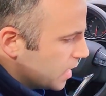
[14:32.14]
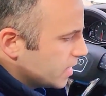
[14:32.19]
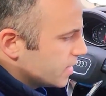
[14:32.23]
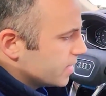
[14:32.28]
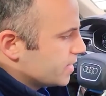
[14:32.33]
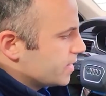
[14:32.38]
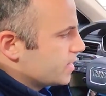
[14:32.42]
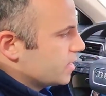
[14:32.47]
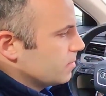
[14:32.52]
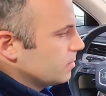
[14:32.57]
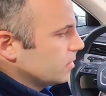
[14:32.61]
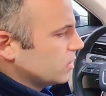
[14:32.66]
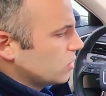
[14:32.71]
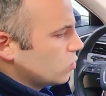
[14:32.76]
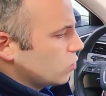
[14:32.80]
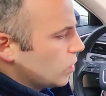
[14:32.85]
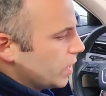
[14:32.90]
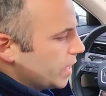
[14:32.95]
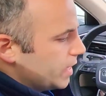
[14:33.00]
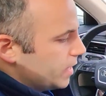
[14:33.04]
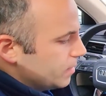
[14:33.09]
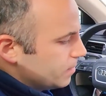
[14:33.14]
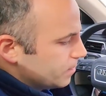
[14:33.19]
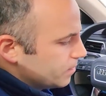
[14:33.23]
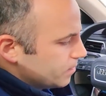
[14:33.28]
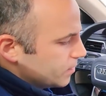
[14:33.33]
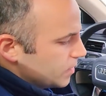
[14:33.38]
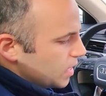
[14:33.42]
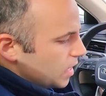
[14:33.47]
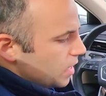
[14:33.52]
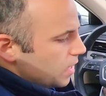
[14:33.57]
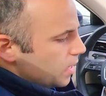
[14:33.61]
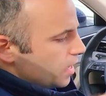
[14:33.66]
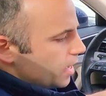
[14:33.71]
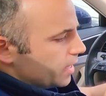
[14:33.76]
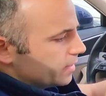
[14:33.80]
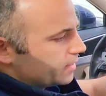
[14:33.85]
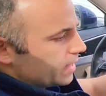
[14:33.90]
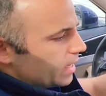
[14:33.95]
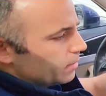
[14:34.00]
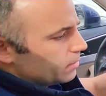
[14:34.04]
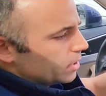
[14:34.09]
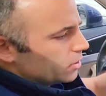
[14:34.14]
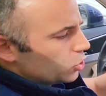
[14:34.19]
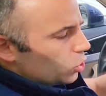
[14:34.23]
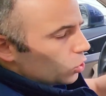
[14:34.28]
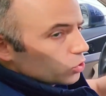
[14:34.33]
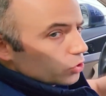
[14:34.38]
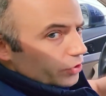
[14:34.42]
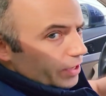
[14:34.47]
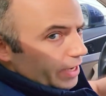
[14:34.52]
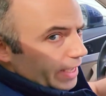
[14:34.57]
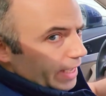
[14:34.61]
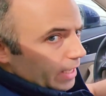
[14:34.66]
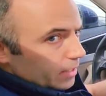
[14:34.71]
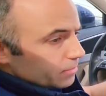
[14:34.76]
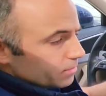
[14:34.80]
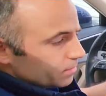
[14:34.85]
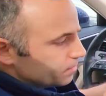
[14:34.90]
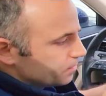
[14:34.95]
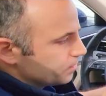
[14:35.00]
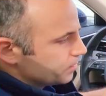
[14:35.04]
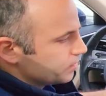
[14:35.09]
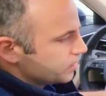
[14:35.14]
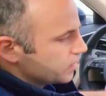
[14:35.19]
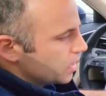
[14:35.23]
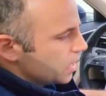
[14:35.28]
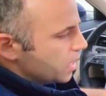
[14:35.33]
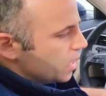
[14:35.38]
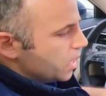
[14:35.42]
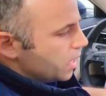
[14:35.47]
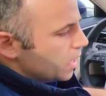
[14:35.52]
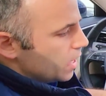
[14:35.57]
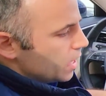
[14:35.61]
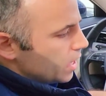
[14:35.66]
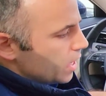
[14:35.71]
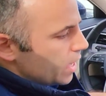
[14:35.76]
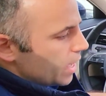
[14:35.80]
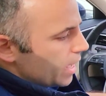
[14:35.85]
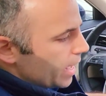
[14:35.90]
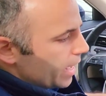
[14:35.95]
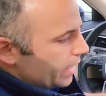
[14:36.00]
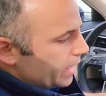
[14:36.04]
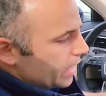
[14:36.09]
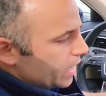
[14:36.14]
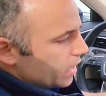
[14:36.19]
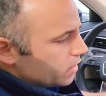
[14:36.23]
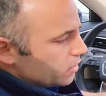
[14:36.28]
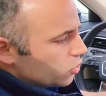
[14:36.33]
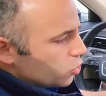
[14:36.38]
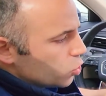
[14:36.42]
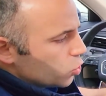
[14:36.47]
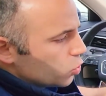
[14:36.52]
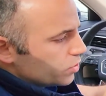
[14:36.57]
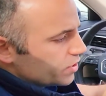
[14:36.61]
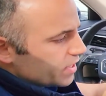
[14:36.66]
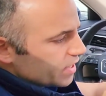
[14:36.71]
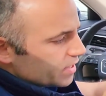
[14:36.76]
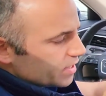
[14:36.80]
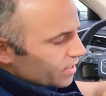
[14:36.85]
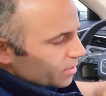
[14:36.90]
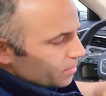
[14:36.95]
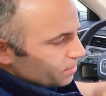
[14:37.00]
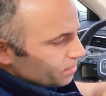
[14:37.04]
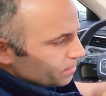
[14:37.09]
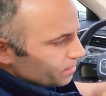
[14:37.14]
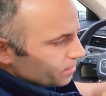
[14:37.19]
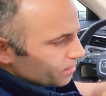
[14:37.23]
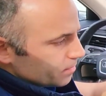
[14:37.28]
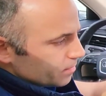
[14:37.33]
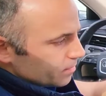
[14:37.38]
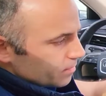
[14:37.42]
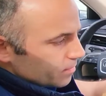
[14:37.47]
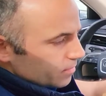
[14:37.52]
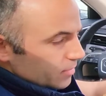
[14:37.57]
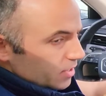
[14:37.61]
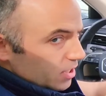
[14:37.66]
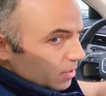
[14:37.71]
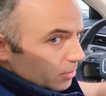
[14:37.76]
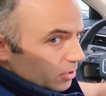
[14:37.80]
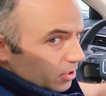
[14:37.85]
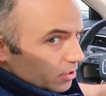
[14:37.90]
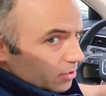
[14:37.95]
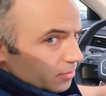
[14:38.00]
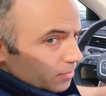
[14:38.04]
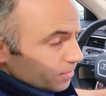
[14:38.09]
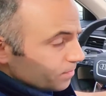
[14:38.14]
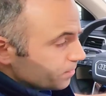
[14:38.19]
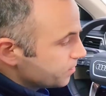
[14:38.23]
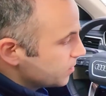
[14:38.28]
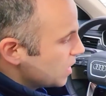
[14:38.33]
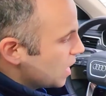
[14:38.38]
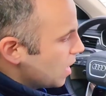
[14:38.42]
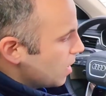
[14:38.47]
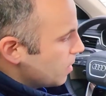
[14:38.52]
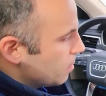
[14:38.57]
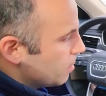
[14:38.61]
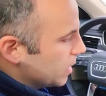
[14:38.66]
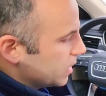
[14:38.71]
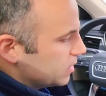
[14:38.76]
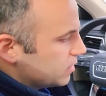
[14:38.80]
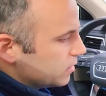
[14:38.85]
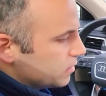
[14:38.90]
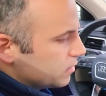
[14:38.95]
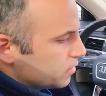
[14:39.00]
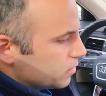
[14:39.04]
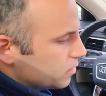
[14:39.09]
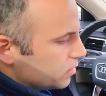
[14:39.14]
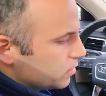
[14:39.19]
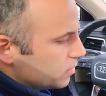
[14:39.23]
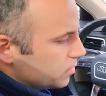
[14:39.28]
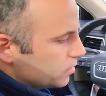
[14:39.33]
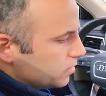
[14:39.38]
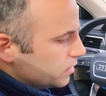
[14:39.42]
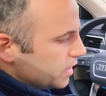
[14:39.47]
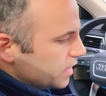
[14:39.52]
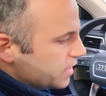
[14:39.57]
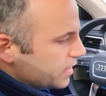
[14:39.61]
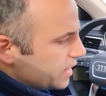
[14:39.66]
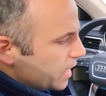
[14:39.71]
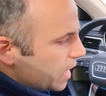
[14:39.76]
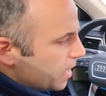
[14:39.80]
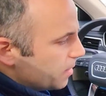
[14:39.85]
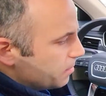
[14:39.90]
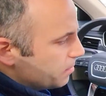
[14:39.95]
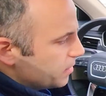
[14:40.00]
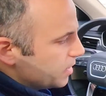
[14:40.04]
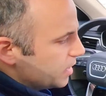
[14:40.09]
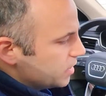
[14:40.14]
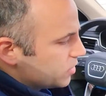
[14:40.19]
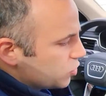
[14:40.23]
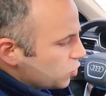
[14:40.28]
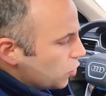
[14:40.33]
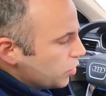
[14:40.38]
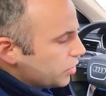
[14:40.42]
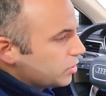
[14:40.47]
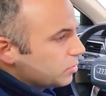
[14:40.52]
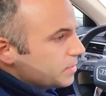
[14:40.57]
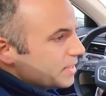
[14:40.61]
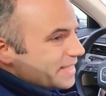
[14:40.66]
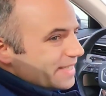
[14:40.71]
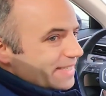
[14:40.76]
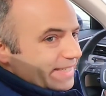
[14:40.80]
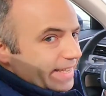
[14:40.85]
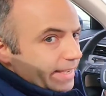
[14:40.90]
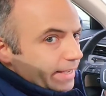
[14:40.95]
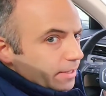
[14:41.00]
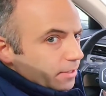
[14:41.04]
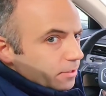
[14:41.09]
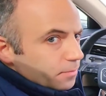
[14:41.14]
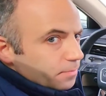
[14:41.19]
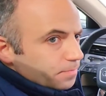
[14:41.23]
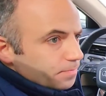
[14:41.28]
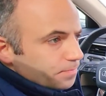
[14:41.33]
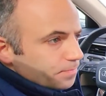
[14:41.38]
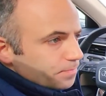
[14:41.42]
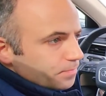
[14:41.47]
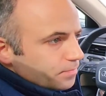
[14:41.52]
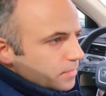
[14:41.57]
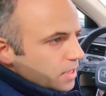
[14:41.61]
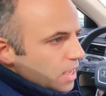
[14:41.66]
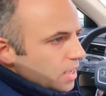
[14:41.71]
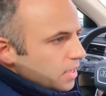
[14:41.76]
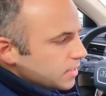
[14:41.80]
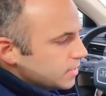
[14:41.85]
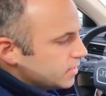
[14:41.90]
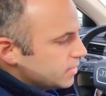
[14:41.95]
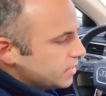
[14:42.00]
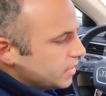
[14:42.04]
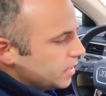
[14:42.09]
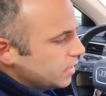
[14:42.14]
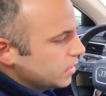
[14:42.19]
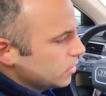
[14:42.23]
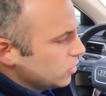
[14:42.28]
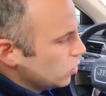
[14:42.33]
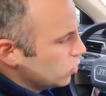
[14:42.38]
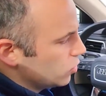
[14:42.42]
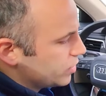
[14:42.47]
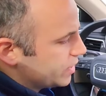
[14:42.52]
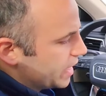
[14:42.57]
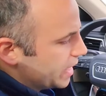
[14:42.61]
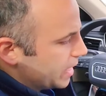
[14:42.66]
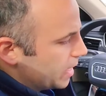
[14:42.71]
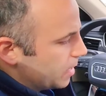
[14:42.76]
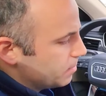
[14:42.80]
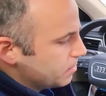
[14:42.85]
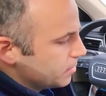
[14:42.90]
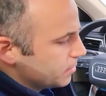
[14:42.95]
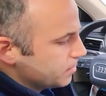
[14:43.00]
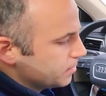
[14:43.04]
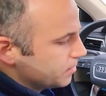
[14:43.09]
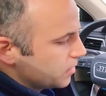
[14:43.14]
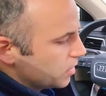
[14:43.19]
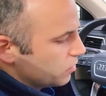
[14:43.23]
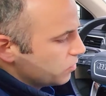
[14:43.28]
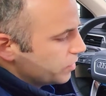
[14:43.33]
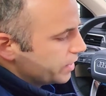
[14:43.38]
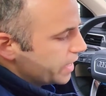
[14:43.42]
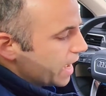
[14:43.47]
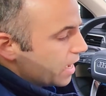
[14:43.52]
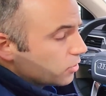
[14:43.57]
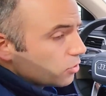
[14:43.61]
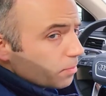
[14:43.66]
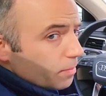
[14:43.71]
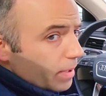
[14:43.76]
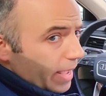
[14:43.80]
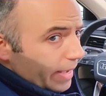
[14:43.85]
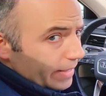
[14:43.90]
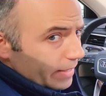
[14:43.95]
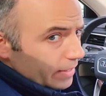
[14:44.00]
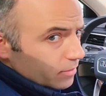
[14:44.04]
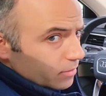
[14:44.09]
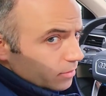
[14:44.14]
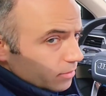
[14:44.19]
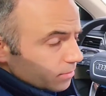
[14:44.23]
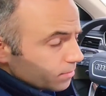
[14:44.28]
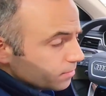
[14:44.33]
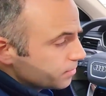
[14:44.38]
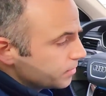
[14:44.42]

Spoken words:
similar way. A tablet holder again the hook system, similar, but this time it's going to be single hook setup without a magnet.